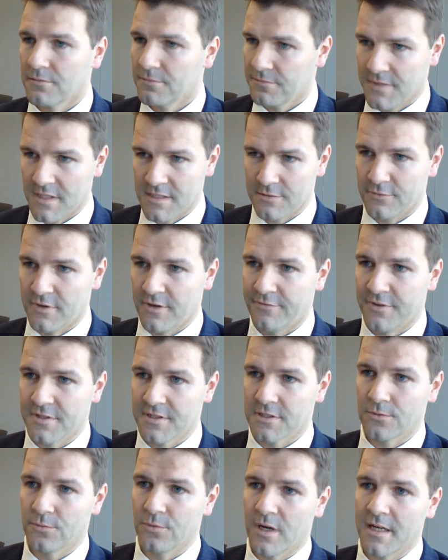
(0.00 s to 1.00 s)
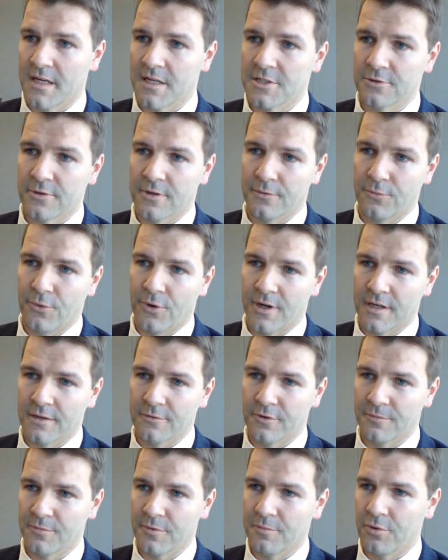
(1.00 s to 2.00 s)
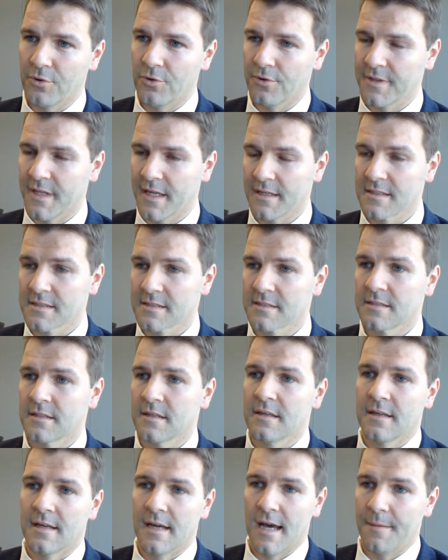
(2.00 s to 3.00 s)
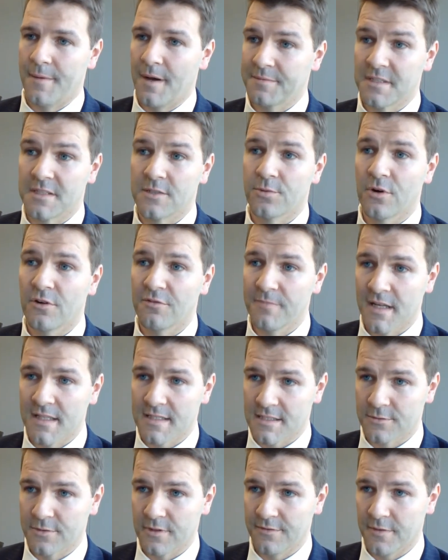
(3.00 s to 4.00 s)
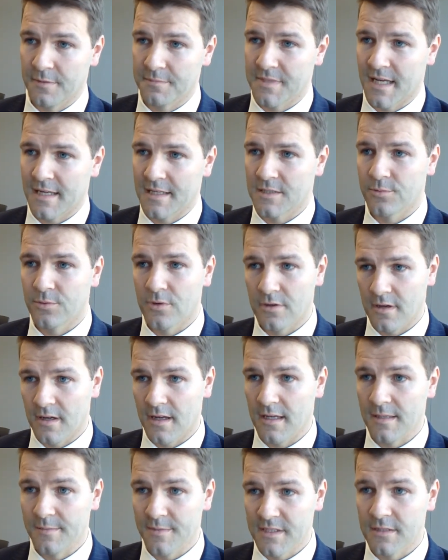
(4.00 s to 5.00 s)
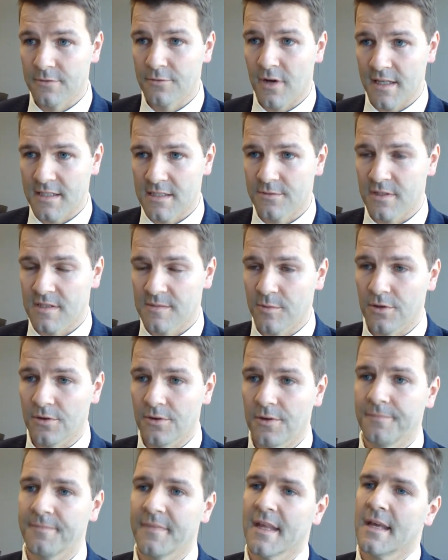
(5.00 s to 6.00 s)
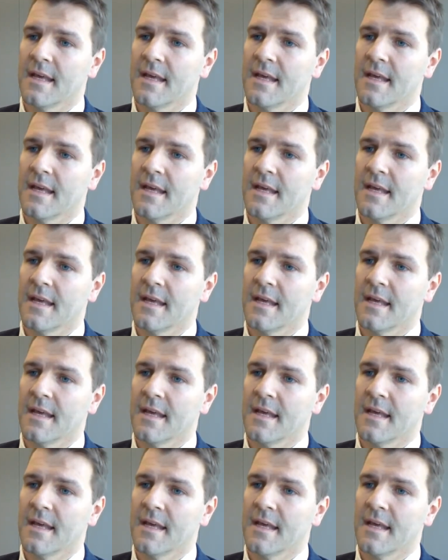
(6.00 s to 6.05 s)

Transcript: There's a reference to one industry working group report that it's up to 12 months to even obtain limited rights to explore,